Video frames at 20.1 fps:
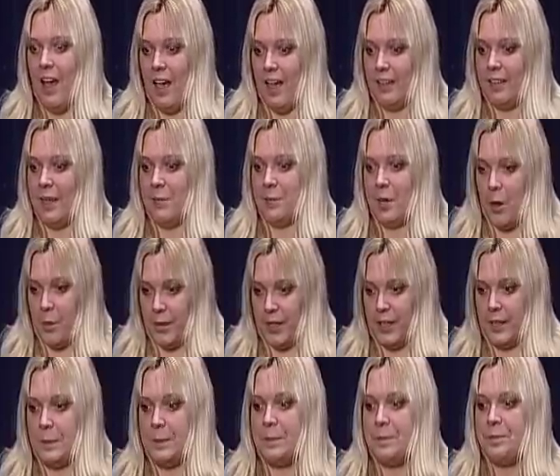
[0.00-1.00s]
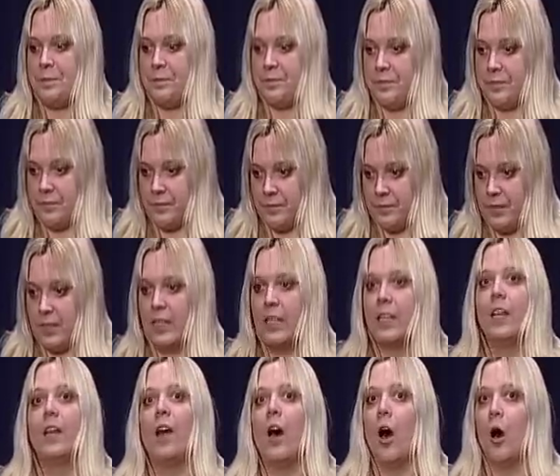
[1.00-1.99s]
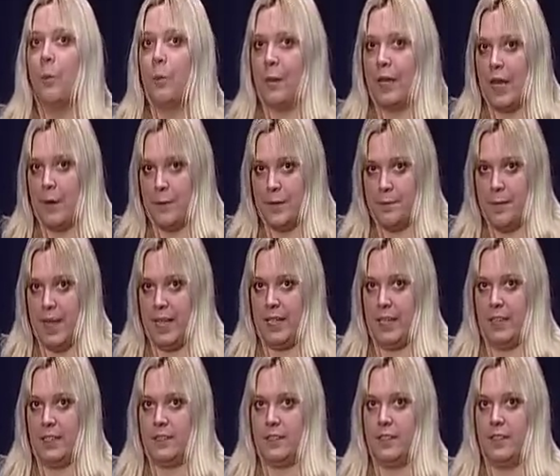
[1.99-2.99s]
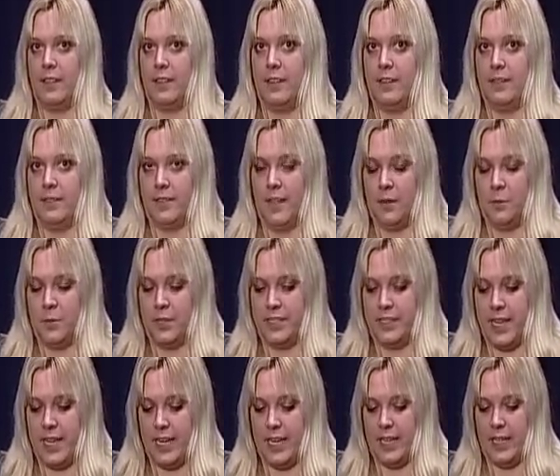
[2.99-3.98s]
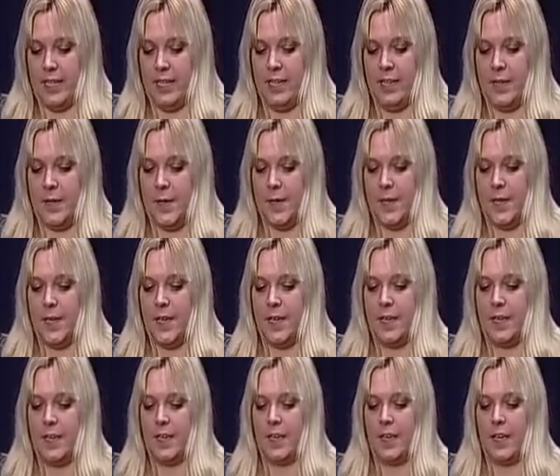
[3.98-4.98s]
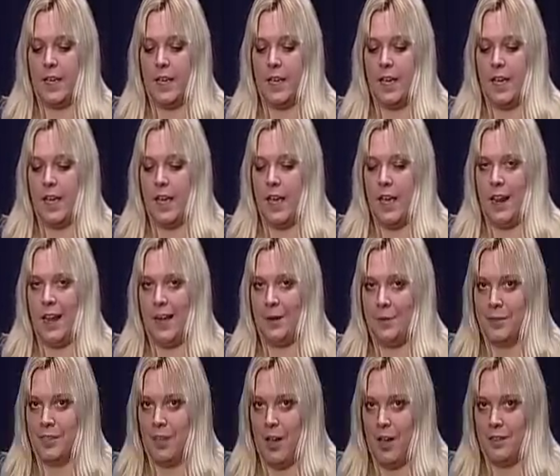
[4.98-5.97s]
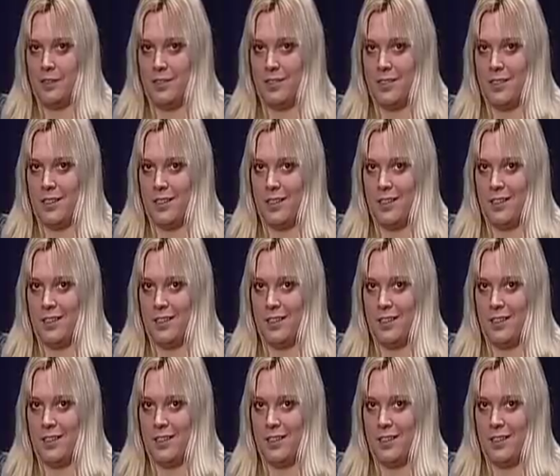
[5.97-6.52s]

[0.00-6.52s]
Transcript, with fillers: I kept going, hoping I would make it. The sun was setting, and I was lost.